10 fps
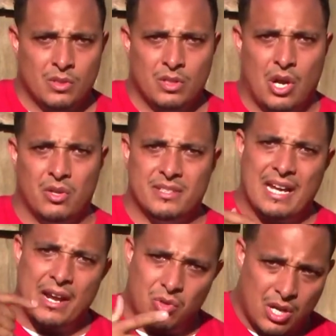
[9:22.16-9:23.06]
Call the
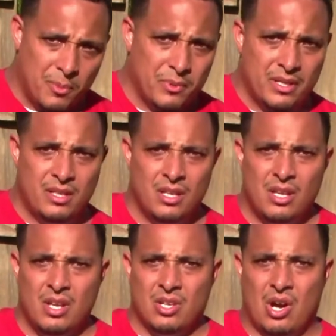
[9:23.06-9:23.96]
title company,
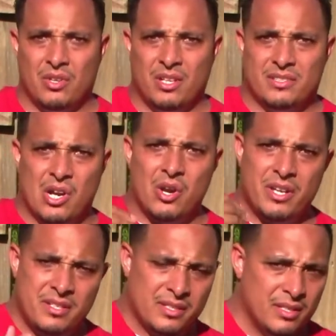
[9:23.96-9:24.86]
call the
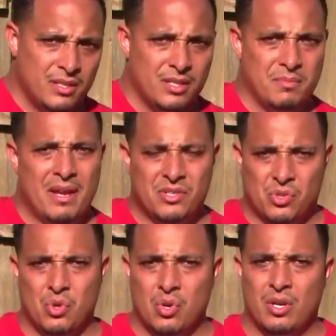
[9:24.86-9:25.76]
attorneys, and make
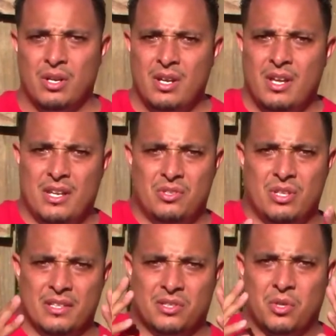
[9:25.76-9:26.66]
sure that you
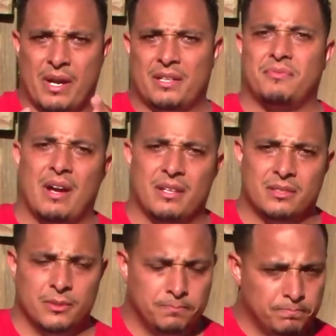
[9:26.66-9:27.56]
get the correct advice.
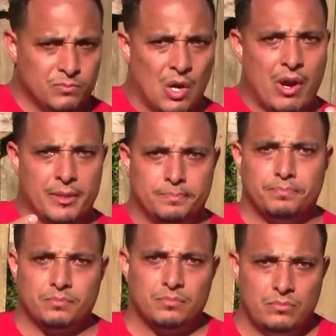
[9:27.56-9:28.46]
All right.
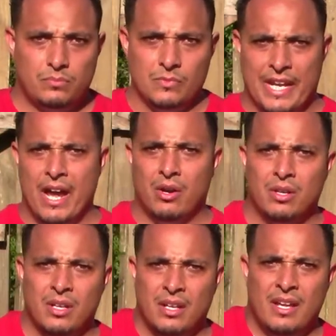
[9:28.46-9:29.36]
Now,
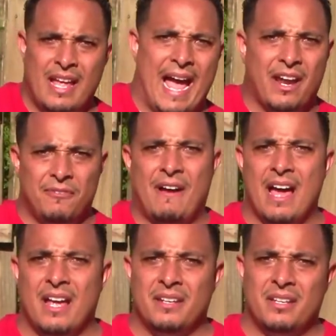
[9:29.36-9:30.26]
how to
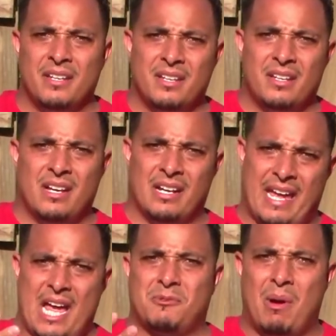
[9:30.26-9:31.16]
find a
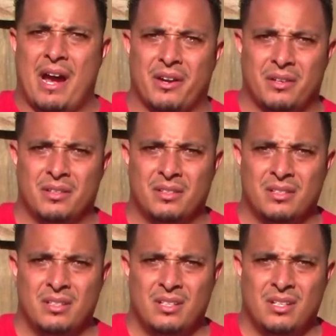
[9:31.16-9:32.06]
cash buyer.
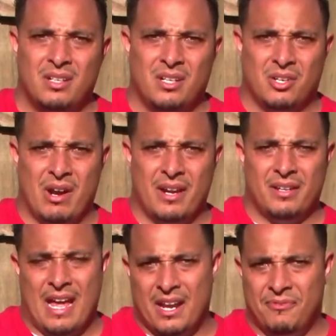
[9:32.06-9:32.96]
All right,
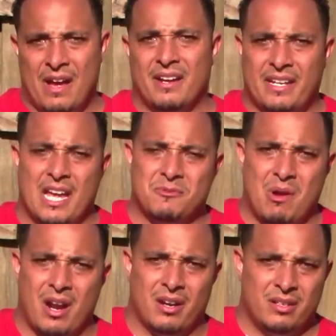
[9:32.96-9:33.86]
how to find a cash
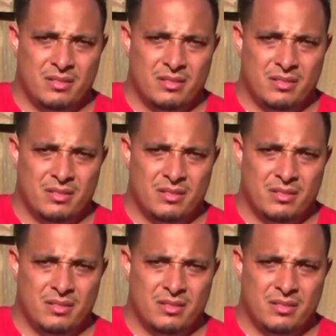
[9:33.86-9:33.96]
buyer.